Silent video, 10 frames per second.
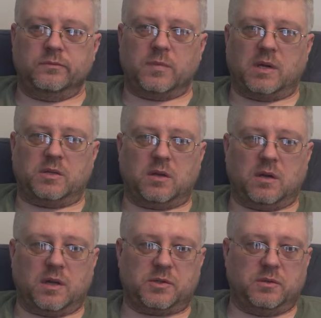I just thought
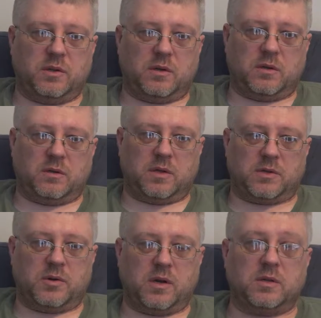
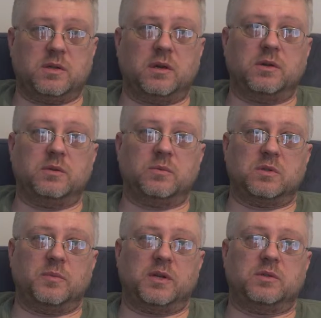electronics technician was
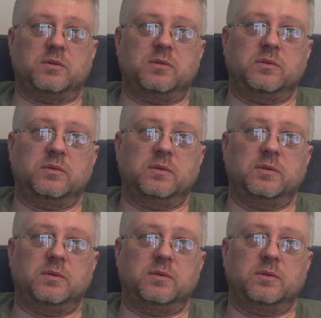the best suit.